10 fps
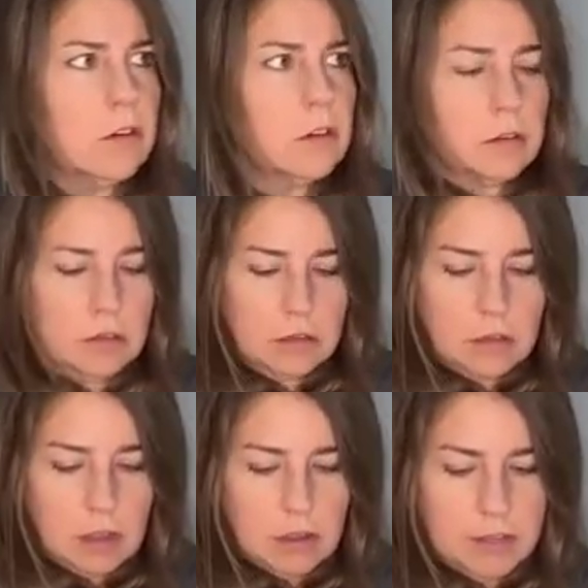Here,
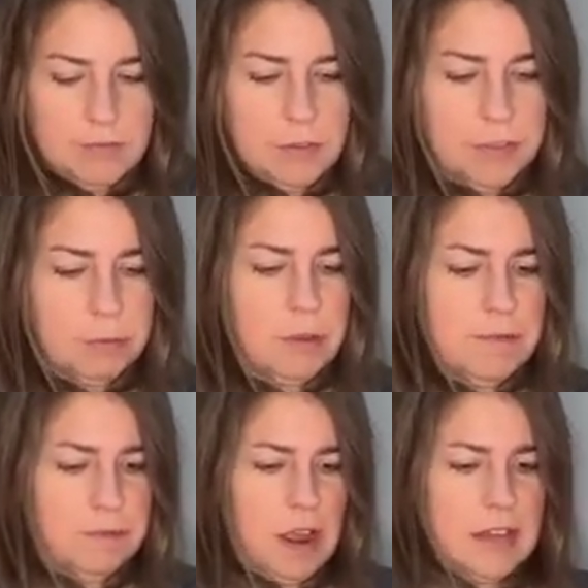I'll give you
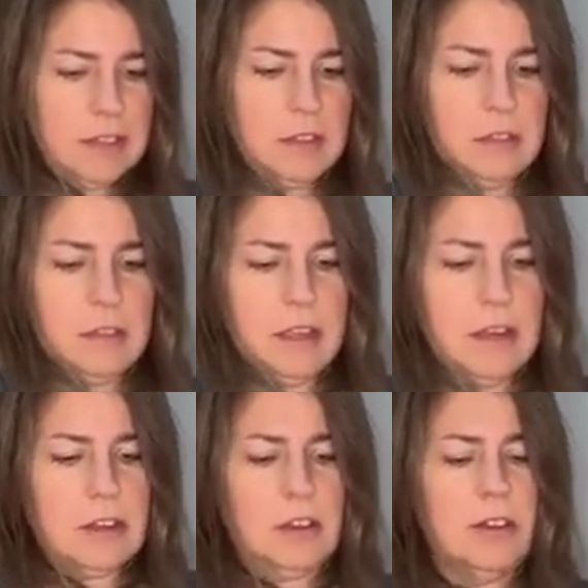three fries
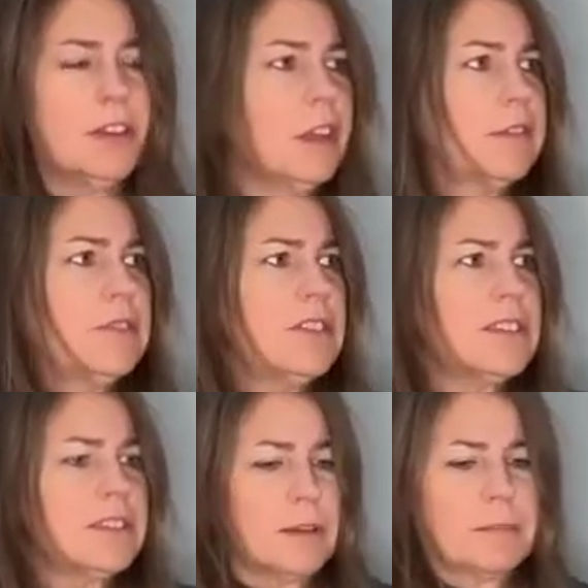and a cookie if
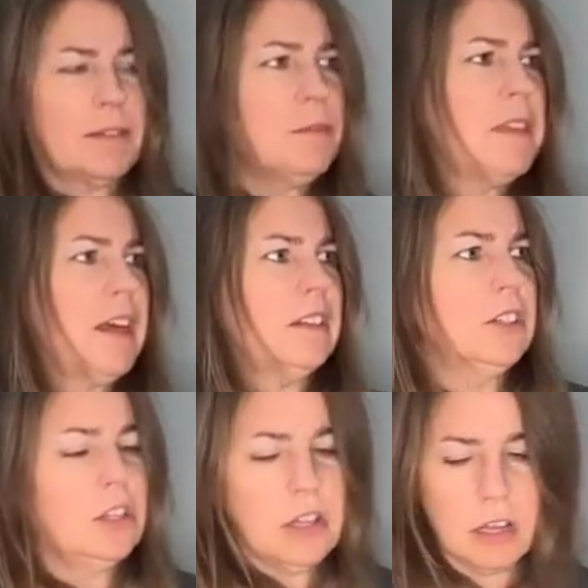you just stop giving me that